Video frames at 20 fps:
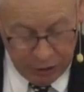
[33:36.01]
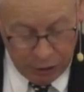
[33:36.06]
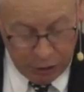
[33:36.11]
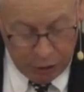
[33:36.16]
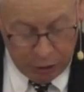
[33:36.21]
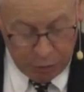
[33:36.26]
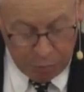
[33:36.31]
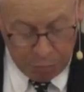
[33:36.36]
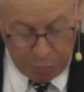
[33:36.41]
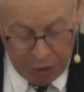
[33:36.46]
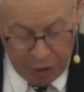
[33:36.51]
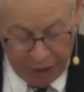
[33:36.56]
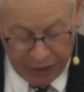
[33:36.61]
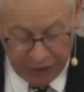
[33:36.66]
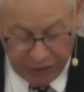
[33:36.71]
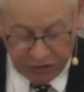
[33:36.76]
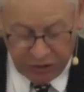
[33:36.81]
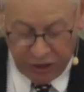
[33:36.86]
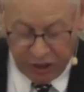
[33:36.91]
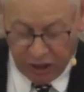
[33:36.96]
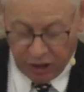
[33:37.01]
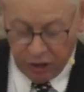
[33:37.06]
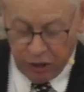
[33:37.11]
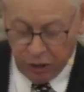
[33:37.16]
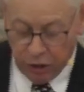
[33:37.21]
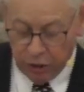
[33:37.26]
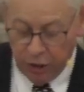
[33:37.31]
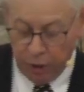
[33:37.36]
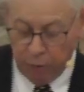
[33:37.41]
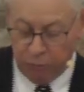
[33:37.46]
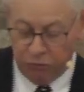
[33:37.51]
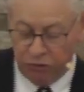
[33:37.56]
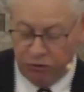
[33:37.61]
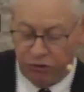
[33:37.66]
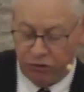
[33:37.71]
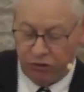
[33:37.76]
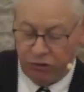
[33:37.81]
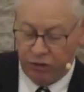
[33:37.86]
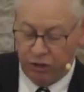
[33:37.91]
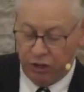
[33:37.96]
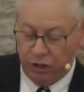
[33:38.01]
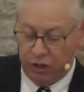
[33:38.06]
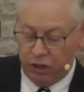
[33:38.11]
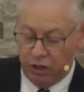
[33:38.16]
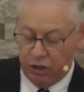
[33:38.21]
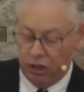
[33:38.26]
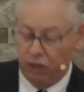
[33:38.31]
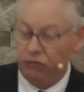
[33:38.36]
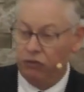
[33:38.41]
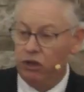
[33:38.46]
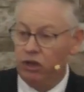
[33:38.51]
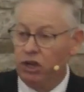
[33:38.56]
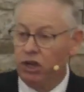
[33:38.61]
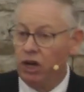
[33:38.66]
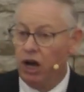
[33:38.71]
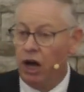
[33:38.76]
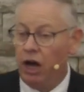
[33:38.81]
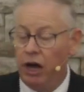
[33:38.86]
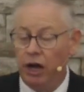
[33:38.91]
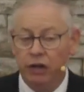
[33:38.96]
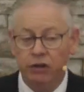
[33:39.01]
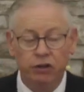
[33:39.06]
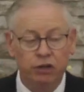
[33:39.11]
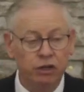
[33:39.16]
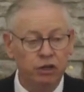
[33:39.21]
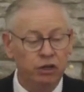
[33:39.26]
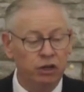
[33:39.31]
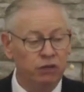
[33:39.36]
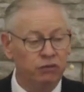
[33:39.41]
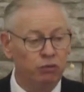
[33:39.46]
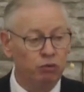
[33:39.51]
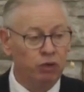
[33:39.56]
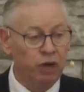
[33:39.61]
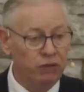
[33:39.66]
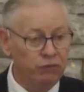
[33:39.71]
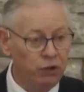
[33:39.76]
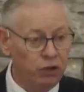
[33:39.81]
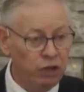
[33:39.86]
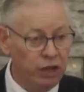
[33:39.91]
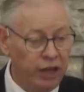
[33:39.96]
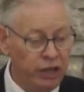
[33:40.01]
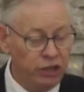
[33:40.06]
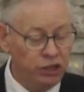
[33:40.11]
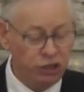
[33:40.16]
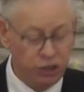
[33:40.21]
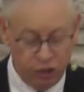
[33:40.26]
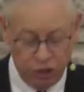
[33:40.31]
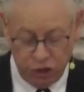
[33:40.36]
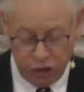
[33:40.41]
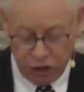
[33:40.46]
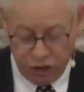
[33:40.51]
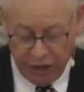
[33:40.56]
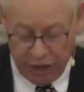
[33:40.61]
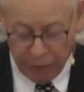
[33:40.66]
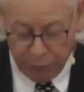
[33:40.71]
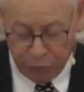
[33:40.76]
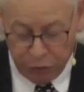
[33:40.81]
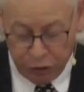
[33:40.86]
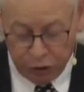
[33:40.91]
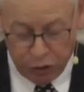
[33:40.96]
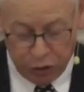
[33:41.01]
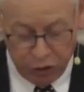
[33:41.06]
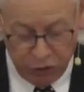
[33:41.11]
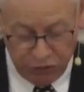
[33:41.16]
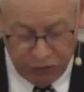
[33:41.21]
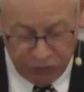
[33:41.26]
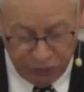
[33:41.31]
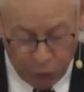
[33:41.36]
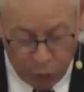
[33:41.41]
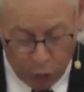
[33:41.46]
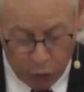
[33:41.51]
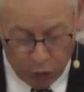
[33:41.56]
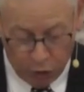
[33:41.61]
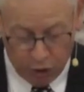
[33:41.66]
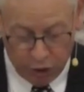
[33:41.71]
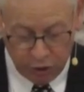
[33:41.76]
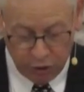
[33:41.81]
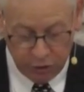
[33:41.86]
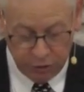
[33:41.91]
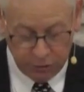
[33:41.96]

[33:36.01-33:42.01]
Might a glimpse of the God of Revelation chapter 4.